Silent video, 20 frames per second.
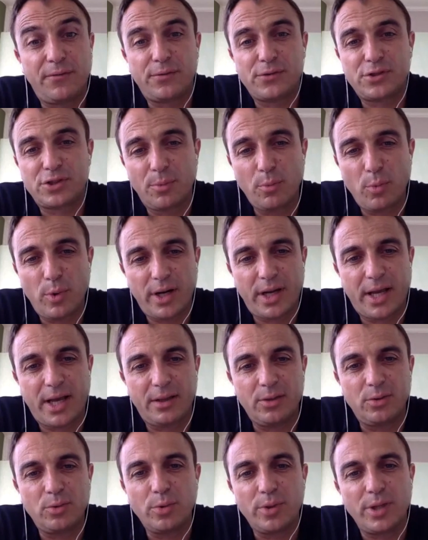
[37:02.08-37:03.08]
someone
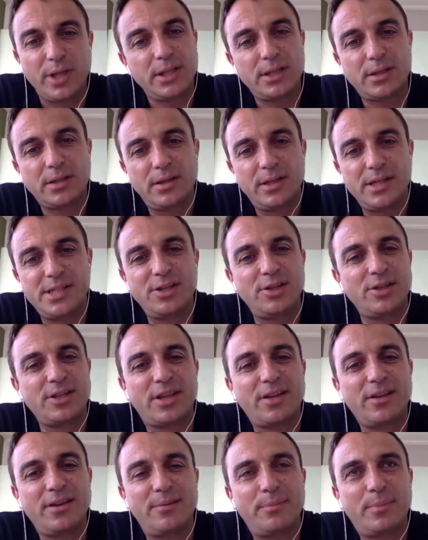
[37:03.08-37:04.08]
can do it, it's not
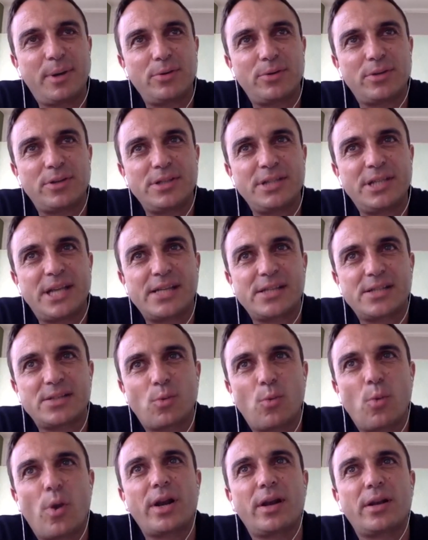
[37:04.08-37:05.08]
about just
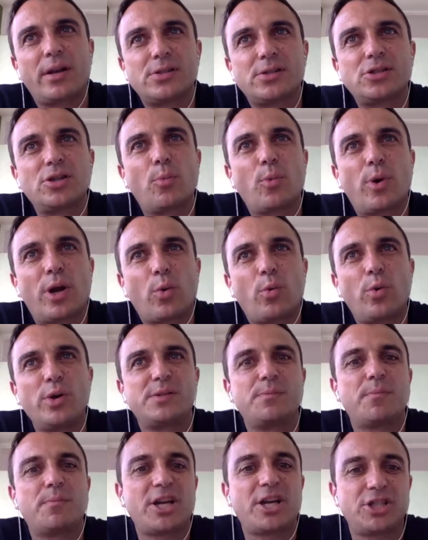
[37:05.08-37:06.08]
someone who
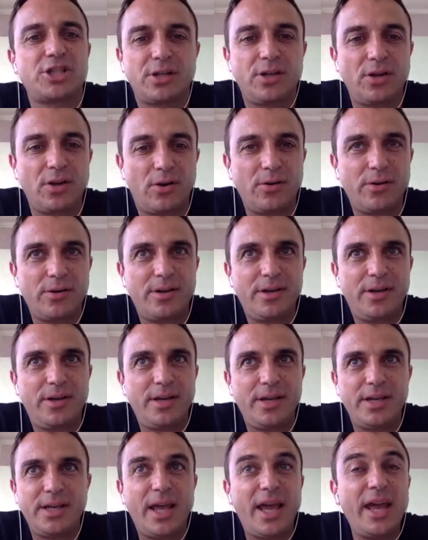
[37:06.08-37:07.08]
is magic. No,
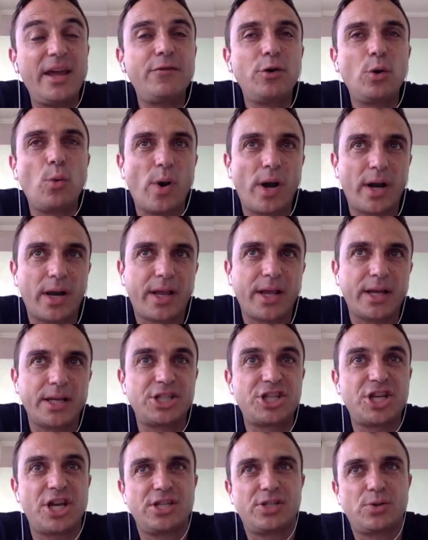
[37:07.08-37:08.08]
everyone can
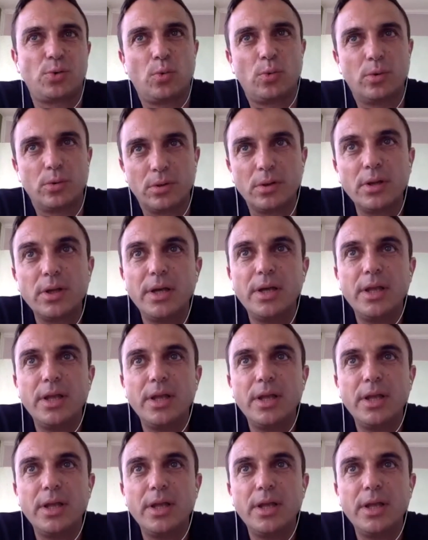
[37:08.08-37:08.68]
change the world.